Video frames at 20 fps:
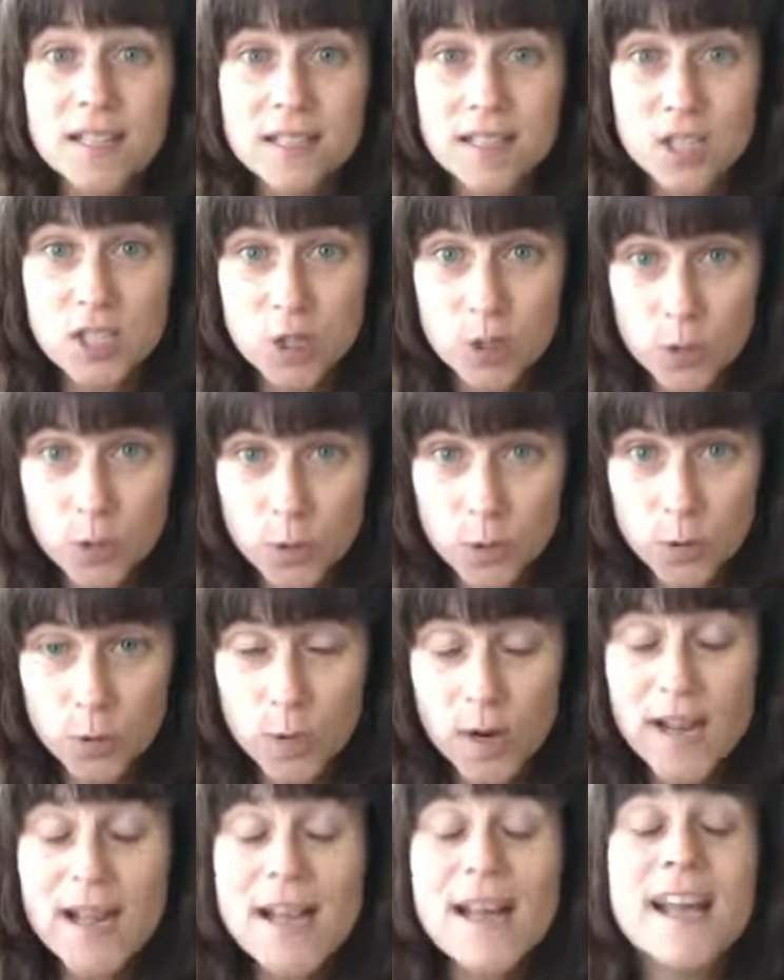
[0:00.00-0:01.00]

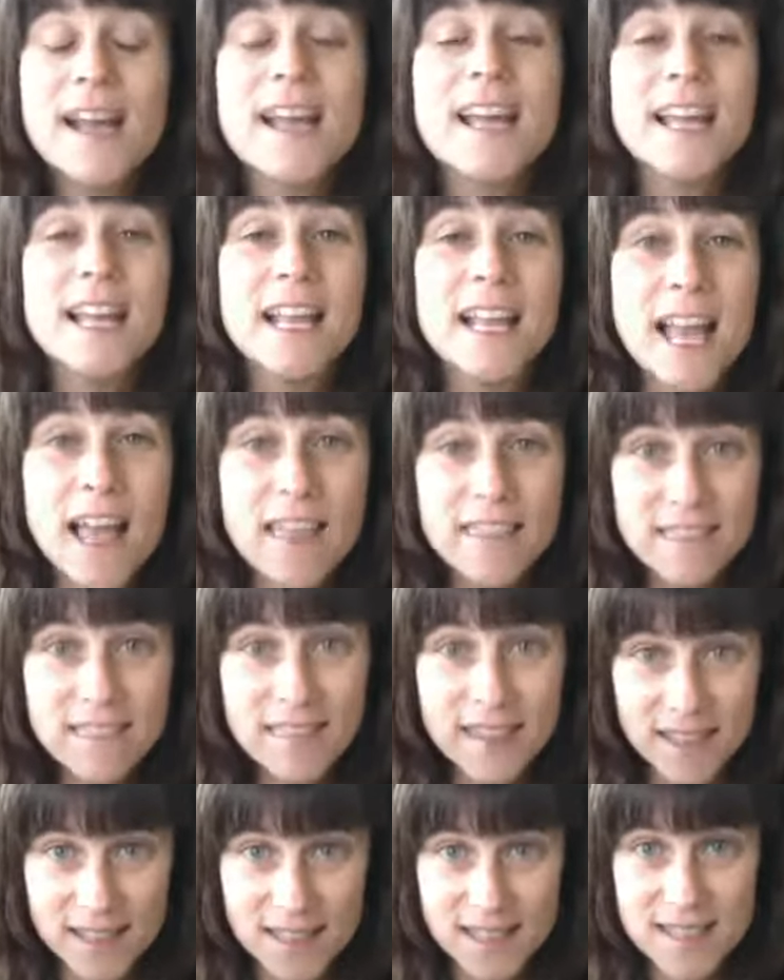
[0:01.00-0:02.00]
to get
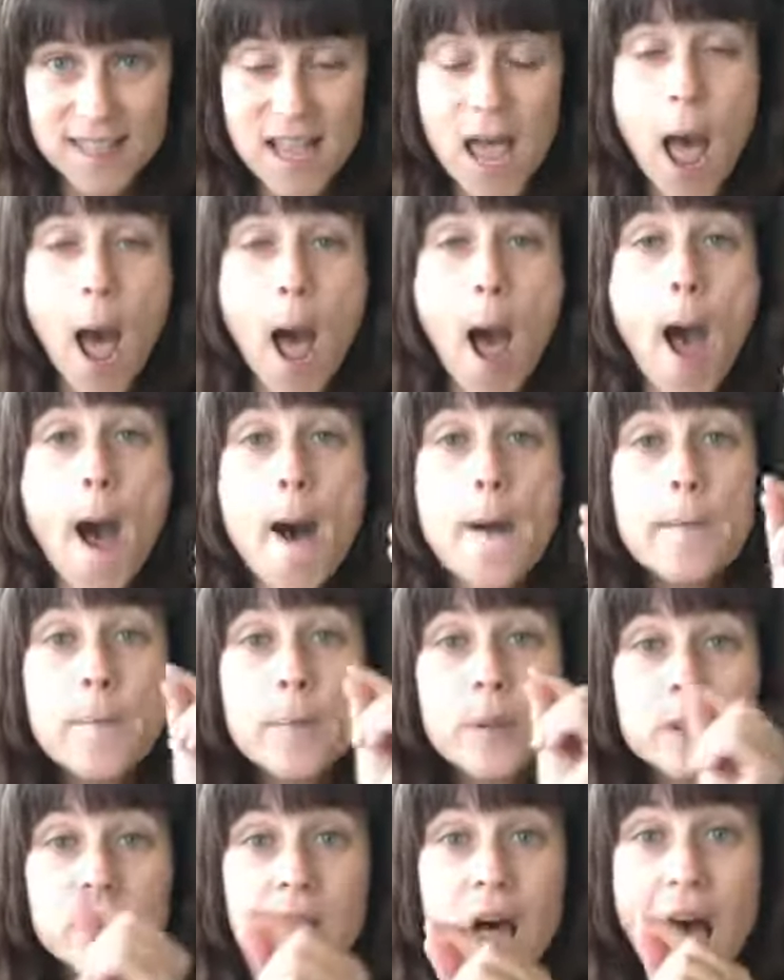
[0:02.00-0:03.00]
this,
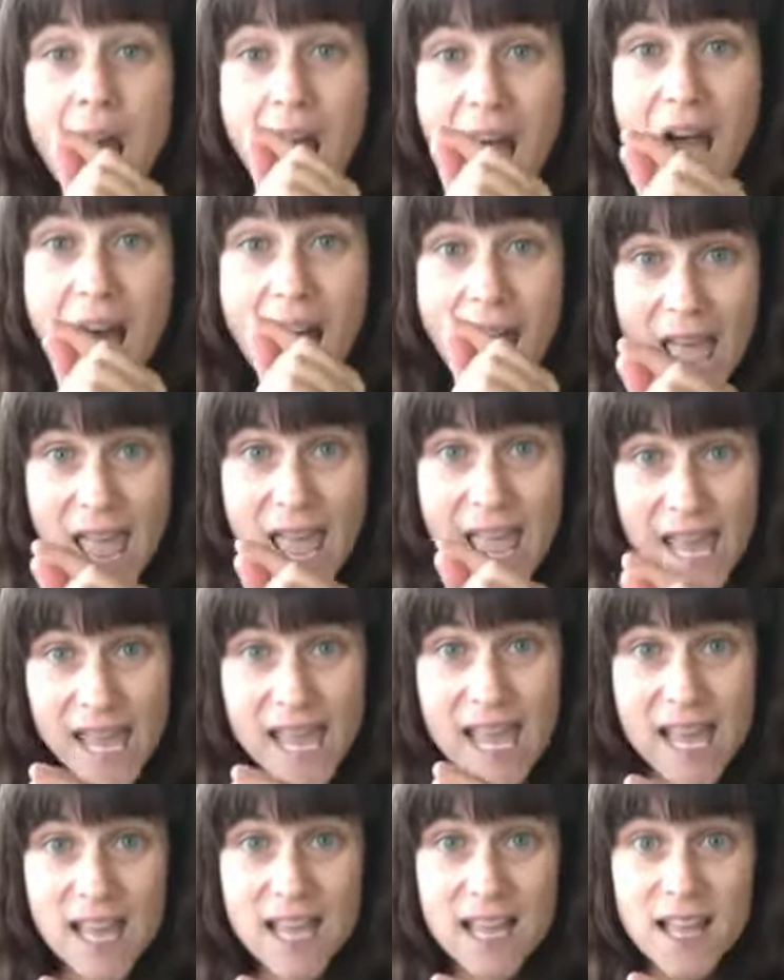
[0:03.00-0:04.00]

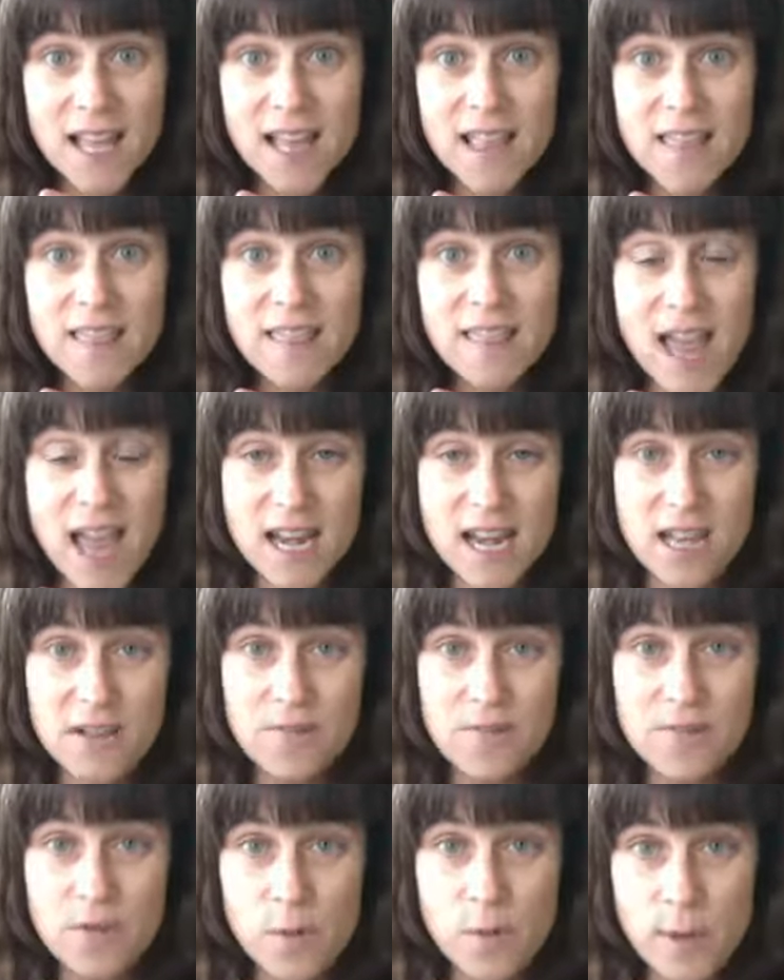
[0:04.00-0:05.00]
apply that
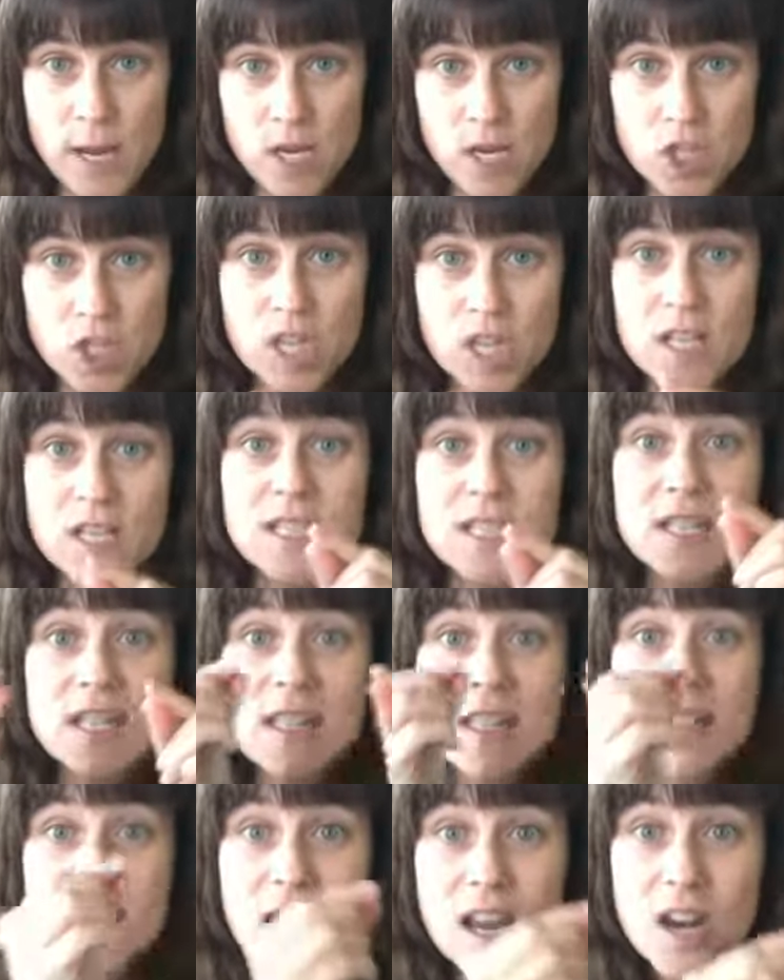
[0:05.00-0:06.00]
information
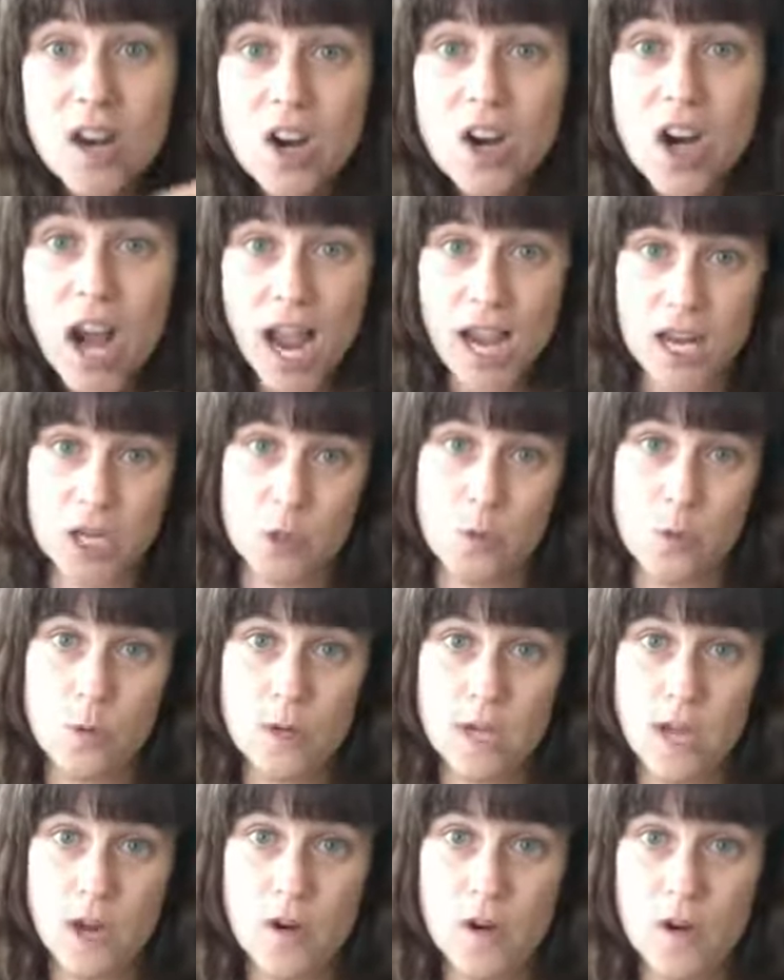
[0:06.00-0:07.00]
to their actual
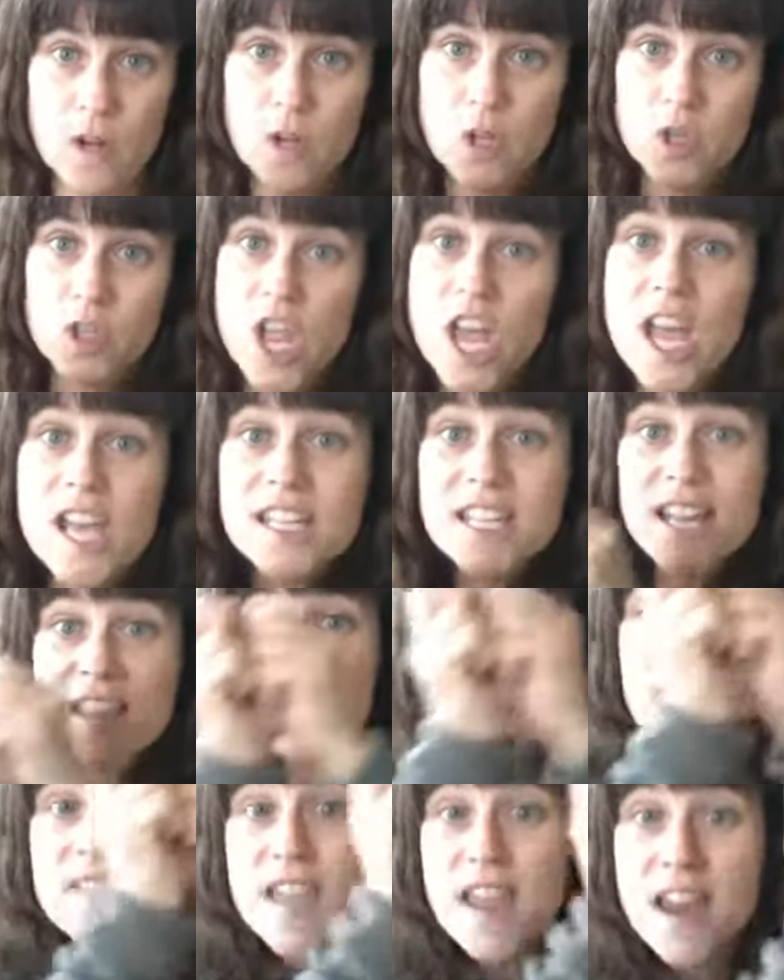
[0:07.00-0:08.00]
characters, to
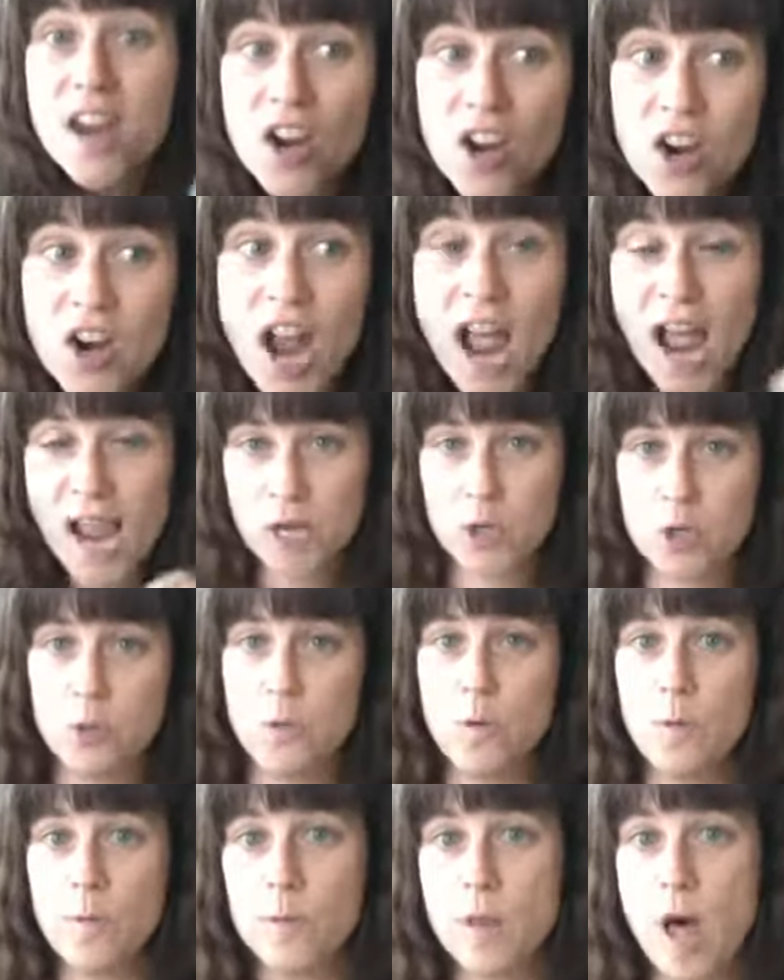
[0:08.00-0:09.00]
their
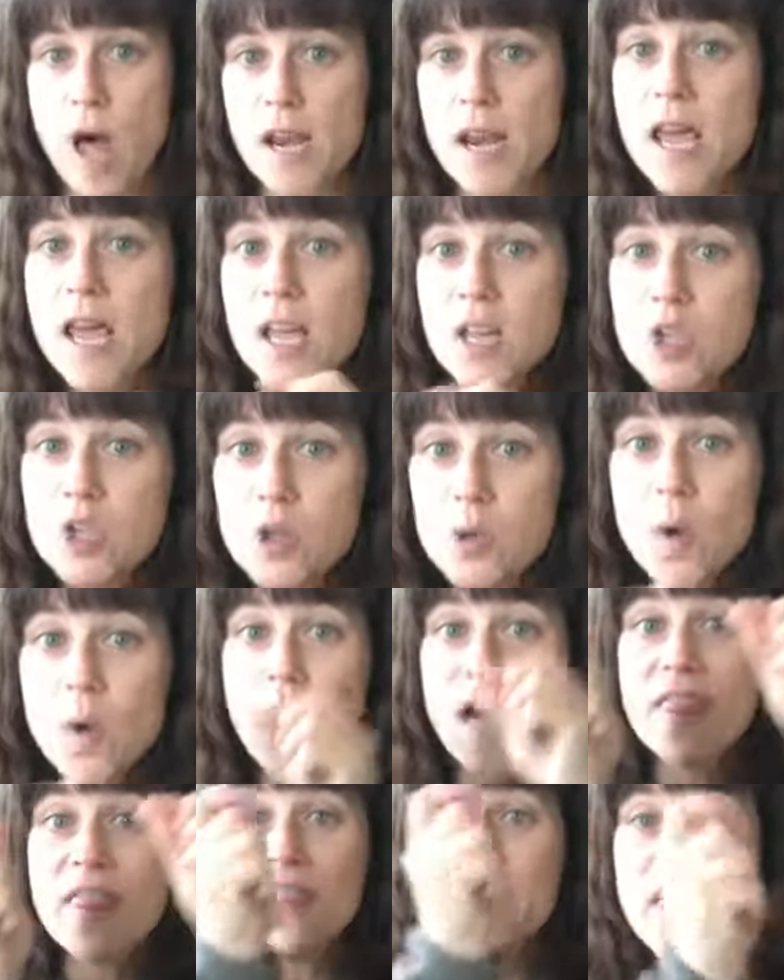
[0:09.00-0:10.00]
actual plot, to
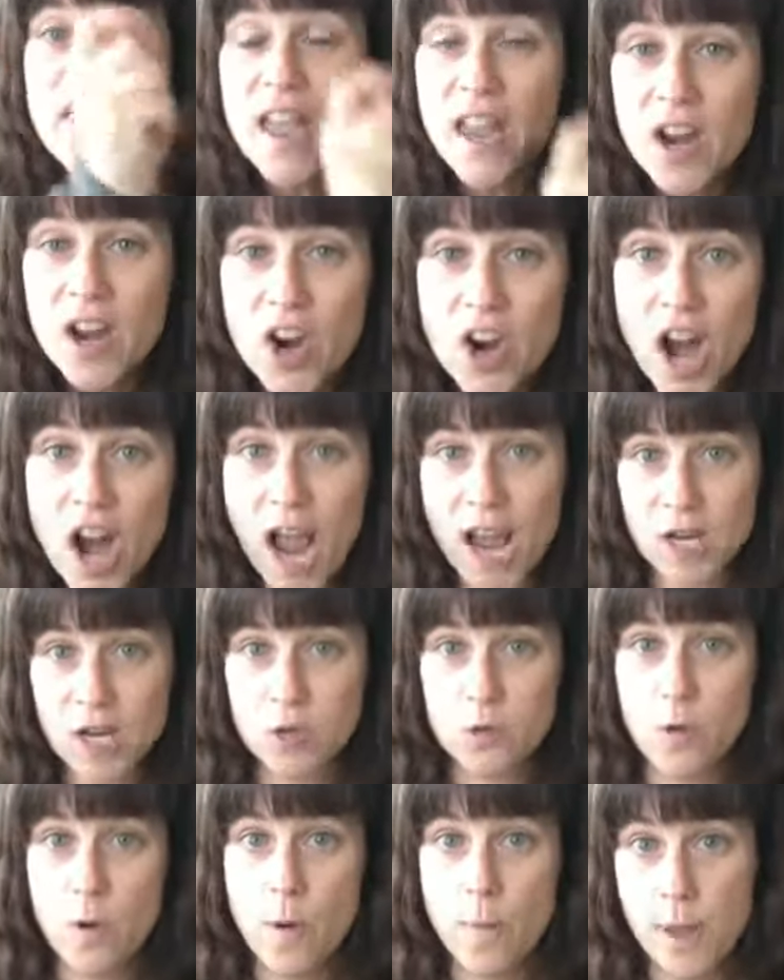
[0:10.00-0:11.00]
their
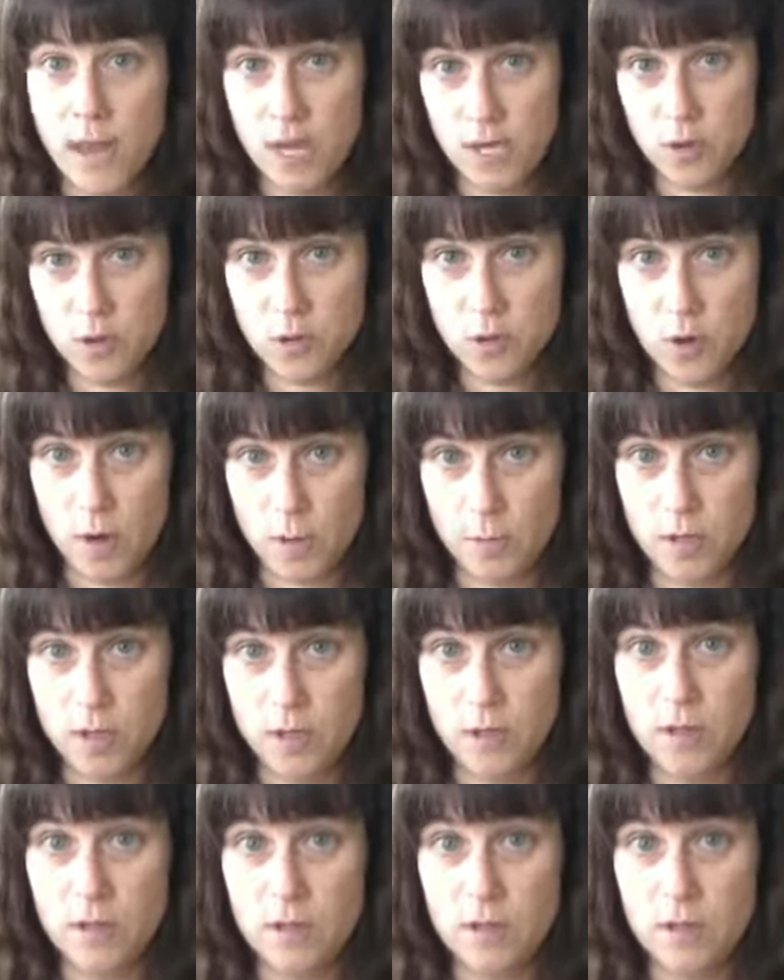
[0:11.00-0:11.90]
actual manuscript,